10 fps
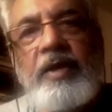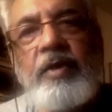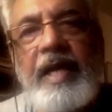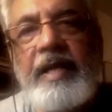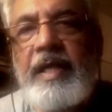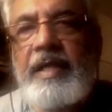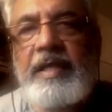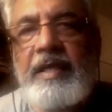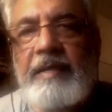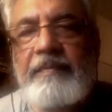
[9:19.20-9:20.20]
So
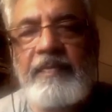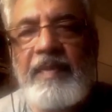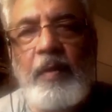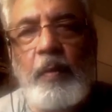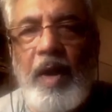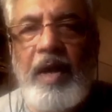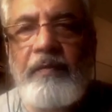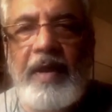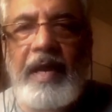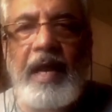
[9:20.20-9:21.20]
it's
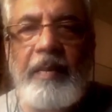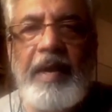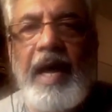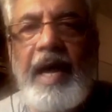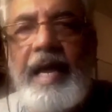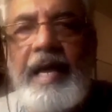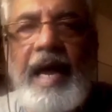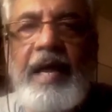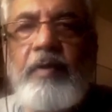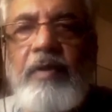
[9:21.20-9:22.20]
wonderfully done. I mean,
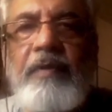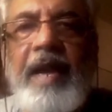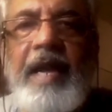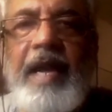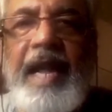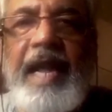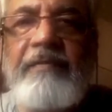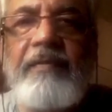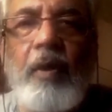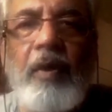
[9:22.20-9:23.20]
I could find a
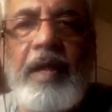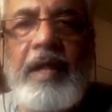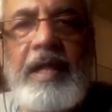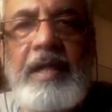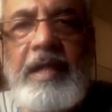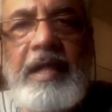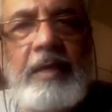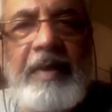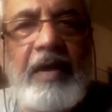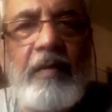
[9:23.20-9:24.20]
flaw in this in
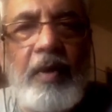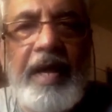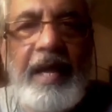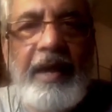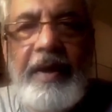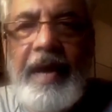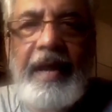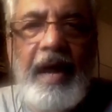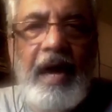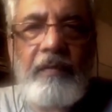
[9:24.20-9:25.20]
spite of looking
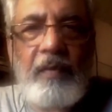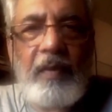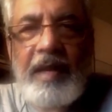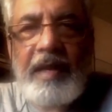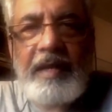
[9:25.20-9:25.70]
really hard for one.